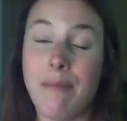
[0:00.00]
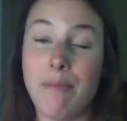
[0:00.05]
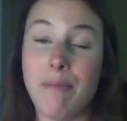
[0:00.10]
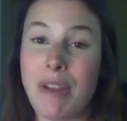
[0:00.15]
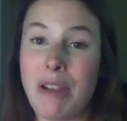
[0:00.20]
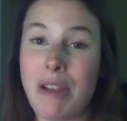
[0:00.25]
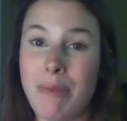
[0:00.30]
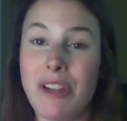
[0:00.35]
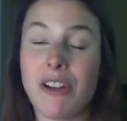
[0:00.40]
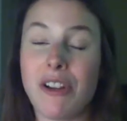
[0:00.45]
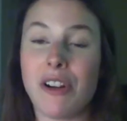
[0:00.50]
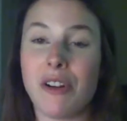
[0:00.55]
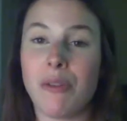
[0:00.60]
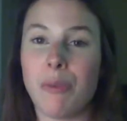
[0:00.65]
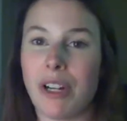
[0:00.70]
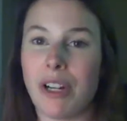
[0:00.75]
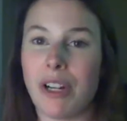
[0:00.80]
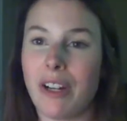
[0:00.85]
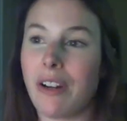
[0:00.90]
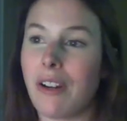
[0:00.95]
maybe your
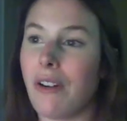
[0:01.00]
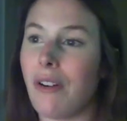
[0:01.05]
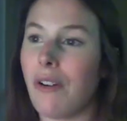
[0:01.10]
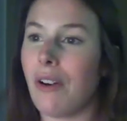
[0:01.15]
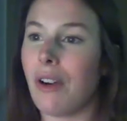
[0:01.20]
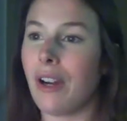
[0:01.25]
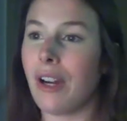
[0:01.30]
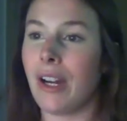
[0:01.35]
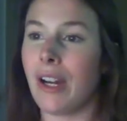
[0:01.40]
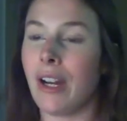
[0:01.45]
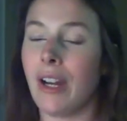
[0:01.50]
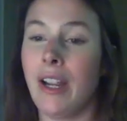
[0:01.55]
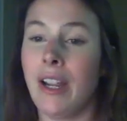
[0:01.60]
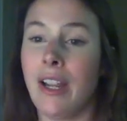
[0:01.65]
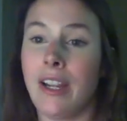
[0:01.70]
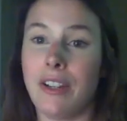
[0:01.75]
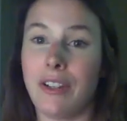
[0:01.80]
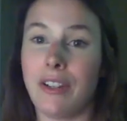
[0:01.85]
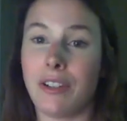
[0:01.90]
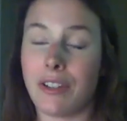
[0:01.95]
work or
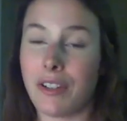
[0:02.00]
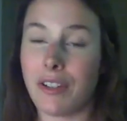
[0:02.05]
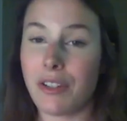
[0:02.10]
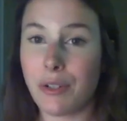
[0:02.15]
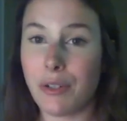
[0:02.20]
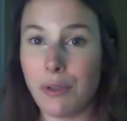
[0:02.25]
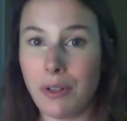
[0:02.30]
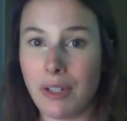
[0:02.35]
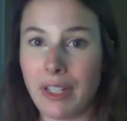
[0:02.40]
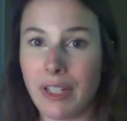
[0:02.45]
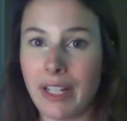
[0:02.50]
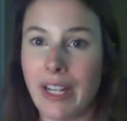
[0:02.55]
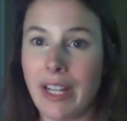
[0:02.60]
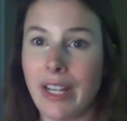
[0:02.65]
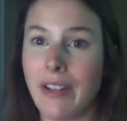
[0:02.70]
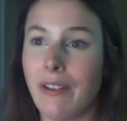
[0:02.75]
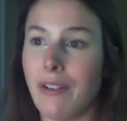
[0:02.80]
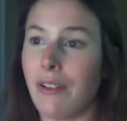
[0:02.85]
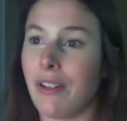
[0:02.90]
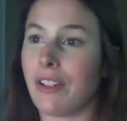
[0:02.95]
your
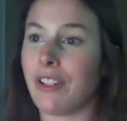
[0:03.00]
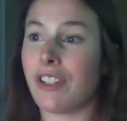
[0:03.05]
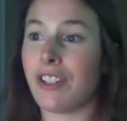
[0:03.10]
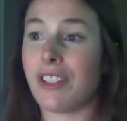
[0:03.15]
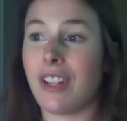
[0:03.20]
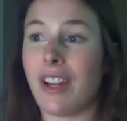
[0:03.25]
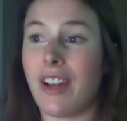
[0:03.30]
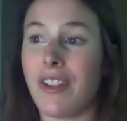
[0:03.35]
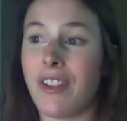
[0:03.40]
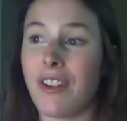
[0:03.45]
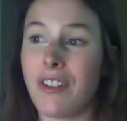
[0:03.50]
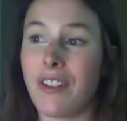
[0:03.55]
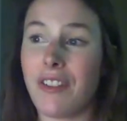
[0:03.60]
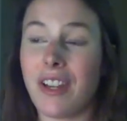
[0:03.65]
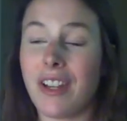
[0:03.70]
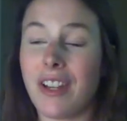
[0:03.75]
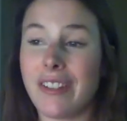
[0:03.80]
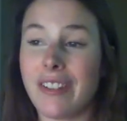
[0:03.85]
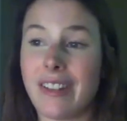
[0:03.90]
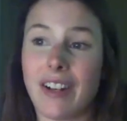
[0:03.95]
schooling or just other
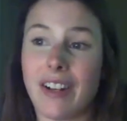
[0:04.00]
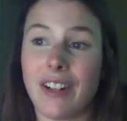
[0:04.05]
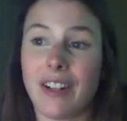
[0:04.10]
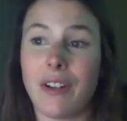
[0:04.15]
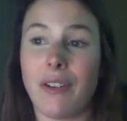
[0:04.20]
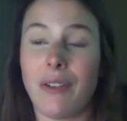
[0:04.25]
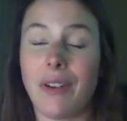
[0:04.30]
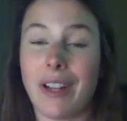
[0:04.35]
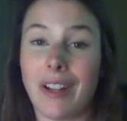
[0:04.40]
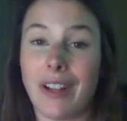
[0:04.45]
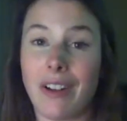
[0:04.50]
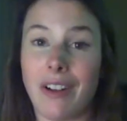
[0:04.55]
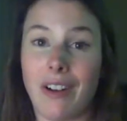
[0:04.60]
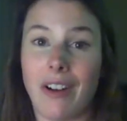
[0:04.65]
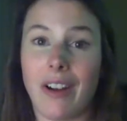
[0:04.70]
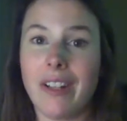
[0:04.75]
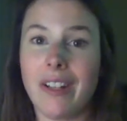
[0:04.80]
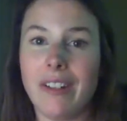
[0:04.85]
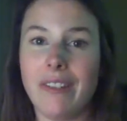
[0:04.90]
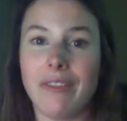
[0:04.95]
things that are going
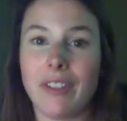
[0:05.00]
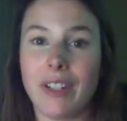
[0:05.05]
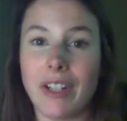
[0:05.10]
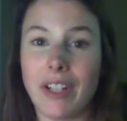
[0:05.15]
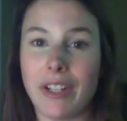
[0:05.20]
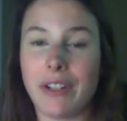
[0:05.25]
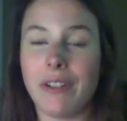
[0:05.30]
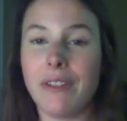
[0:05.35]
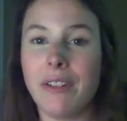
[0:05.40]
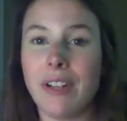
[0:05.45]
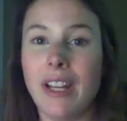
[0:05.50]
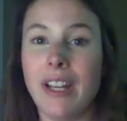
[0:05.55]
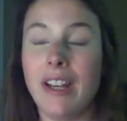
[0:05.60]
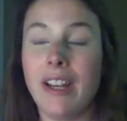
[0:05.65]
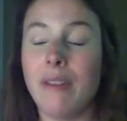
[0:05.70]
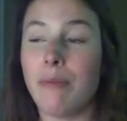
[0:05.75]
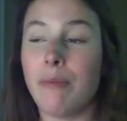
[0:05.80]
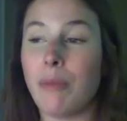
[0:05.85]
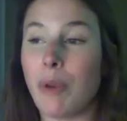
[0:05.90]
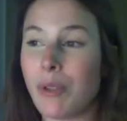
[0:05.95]
on for you,
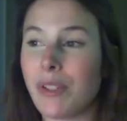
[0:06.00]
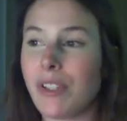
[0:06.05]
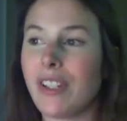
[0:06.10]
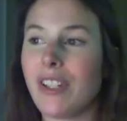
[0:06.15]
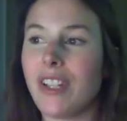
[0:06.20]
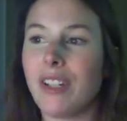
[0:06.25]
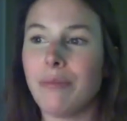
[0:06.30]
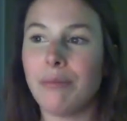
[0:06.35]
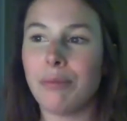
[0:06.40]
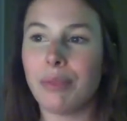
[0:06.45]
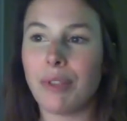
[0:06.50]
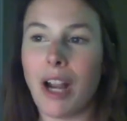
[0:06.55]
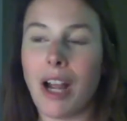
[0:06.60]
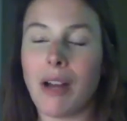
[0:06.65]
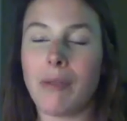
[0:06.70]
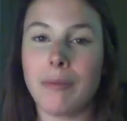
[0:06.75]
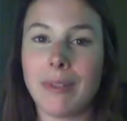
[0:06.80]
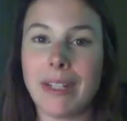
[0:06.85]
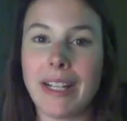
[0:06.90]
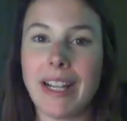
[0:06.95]
most of them
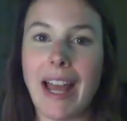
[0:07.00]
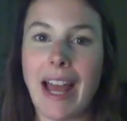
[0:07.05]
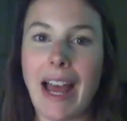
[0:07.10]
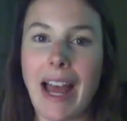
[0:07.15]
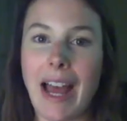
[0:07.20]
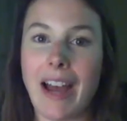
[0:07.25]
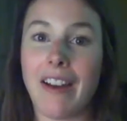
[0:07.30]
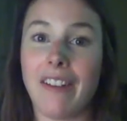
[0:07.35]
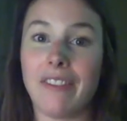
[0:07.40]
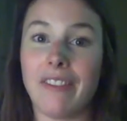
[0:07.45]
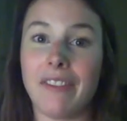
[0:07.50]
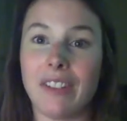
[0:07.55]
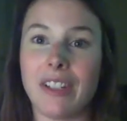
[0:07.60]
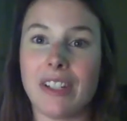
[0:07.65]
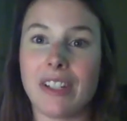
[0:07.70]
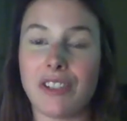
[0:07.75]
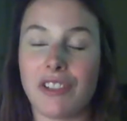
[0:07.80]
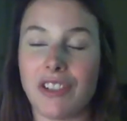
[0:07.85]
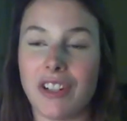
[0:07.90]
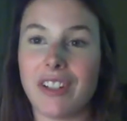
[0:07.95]
probably have
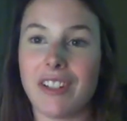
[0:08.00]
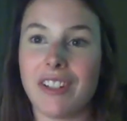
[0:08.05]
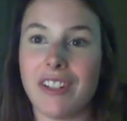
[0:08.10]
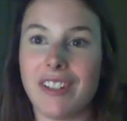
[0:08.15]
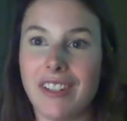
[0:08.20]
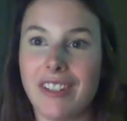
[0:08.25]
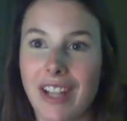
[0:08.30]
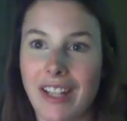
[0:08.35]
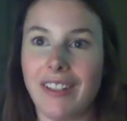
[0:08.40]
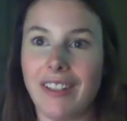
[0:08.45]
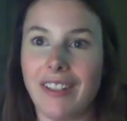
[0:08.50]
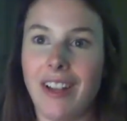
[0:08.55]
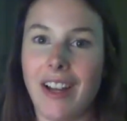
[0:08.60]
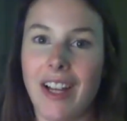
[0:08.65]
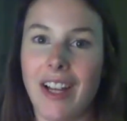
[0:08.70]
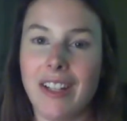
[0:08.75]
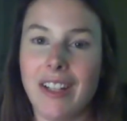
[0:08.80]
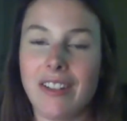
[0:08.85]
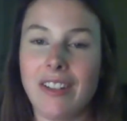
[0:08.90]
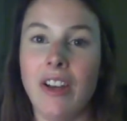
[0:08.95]
strict
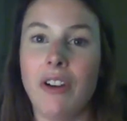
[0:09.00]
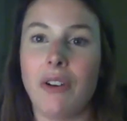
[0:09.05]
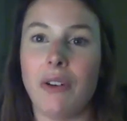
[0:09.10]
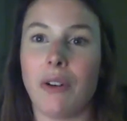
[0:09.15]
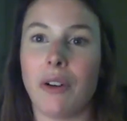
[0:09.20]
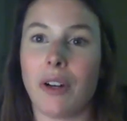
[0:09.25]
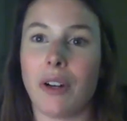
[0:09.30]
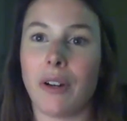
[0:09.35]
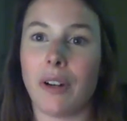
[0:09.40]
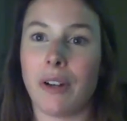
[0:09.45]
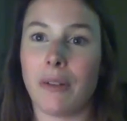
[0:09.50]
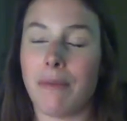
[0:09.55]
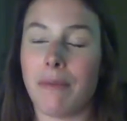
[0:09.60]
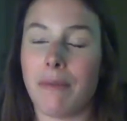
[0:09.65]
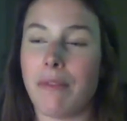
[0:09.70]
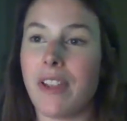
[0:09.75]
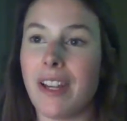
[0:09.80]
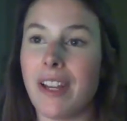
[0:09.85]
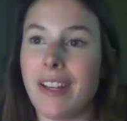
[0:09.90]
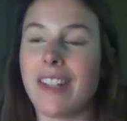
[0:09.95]
deadlines or
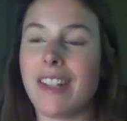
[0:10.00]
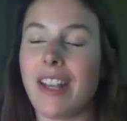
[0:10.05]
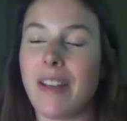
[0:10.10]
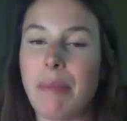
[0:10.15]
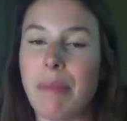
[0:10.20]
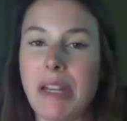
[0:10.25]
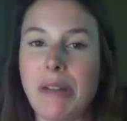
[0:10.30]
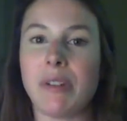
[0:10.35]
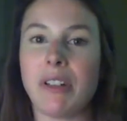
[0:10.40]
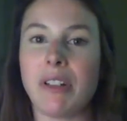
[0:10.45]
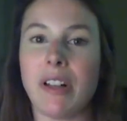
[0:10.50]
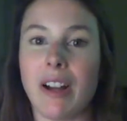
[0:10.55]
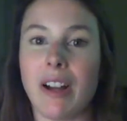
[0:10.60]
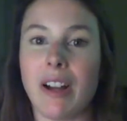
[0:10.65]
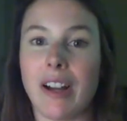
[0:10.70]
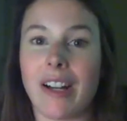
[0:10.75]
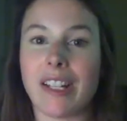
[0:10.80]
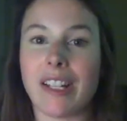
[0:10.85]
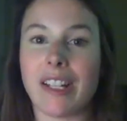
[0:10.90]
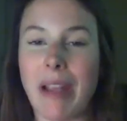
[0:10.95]
things that people
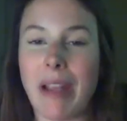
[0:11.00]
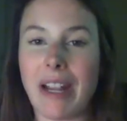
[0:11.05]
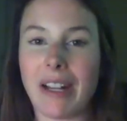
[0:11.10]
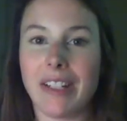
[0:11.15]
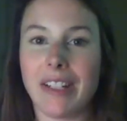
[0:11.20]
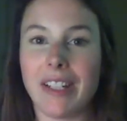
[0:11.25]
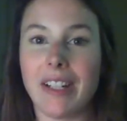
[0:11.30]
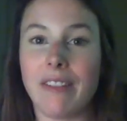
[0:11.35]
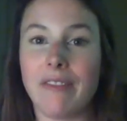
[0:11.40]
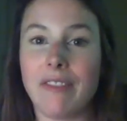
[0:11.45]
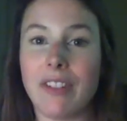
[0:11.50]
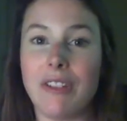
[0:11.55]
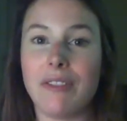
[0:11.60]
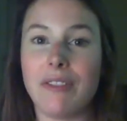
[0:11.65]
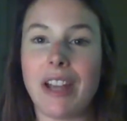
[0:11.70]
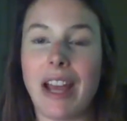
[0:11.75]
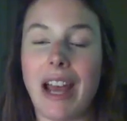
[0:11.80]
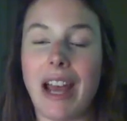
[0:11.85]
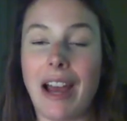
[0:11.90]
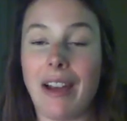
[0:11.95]
are expecting of you
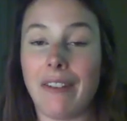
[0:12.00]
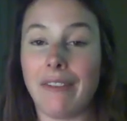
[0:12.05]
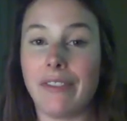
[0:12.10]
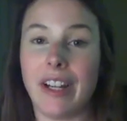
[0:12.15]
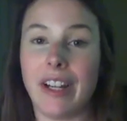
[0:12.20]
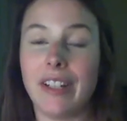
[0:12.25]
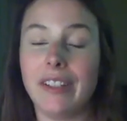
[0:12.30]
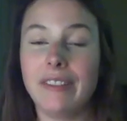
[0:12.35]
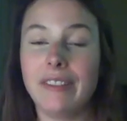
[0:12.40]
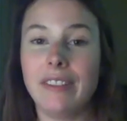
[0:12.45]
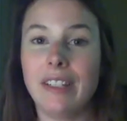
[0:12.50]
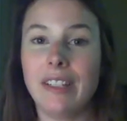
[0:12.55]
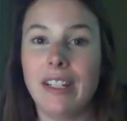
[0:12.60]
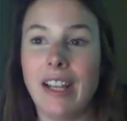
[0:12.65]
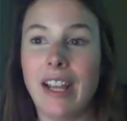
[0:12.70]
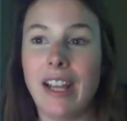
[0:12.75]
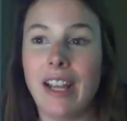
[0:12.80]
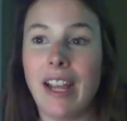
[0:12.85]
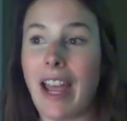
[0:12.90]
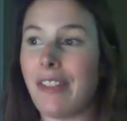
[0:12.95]
to have done,
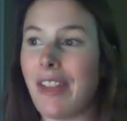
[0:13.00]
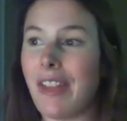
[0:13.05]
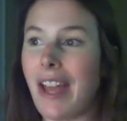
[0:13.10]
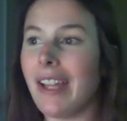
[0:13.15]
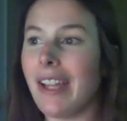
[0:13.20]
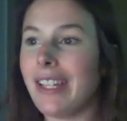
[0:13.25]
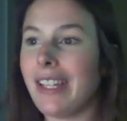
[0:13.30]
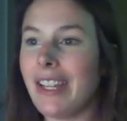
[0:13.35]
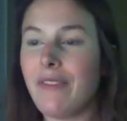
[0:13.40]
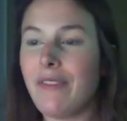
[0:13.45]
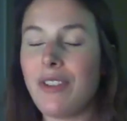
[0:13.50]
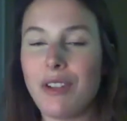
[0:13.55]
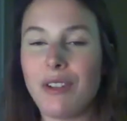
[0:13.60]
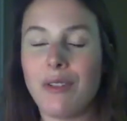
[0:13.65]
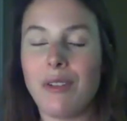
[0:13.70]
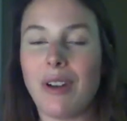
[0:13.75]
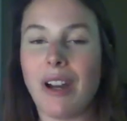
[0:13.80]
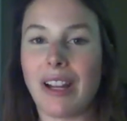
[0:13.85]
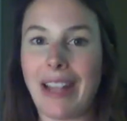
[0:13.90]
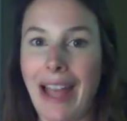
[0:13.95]
and that gives
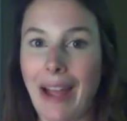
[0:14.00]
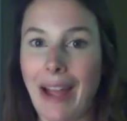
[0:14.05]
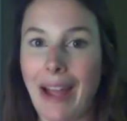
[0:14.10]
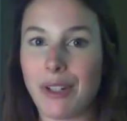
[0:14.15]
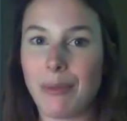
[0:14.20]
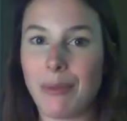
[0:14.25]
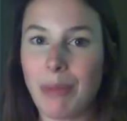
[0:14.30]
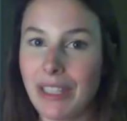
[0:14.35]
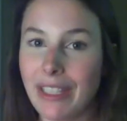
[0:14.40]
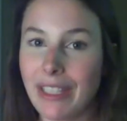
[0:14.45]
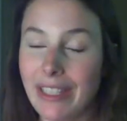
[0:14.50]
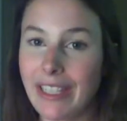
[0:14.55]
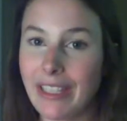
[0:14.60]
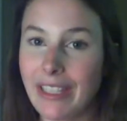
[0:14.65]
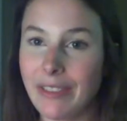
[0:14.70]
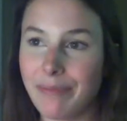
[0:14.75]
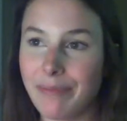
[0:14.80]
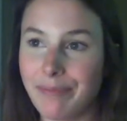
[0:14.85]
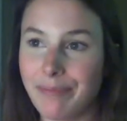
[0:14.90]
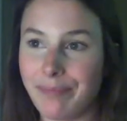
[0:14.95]
you accountability.